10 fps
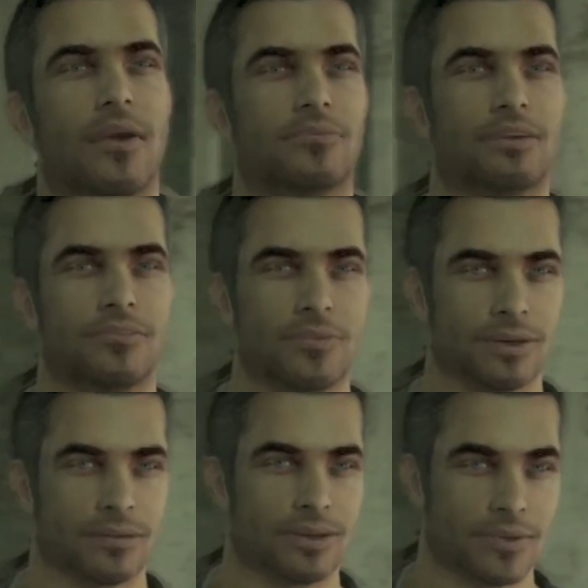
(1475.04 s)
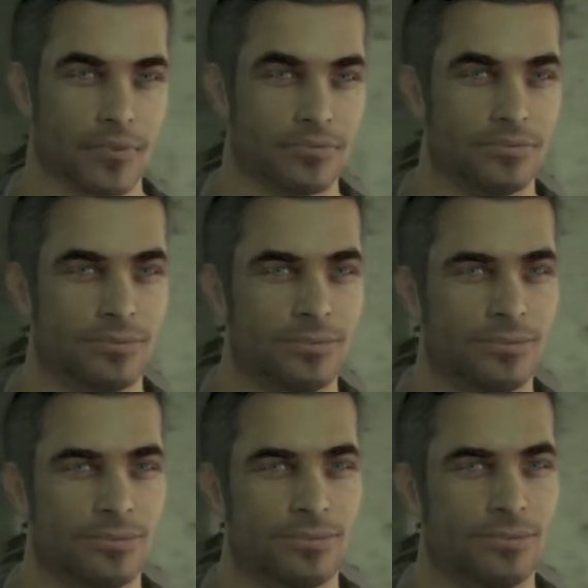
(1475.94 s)
you won't believe what I found.
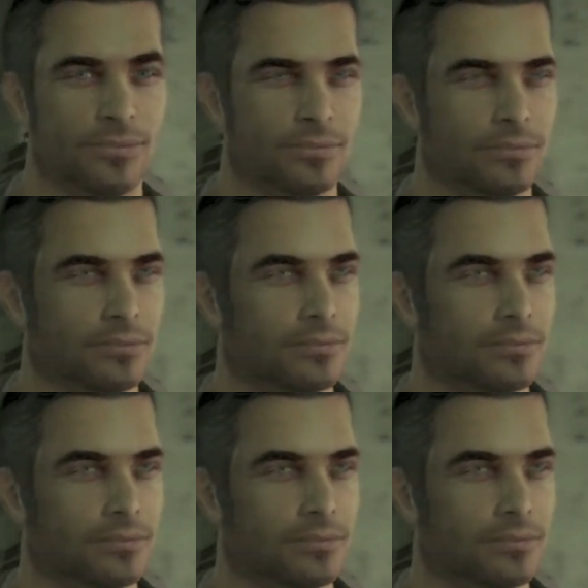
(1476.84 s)
Elliot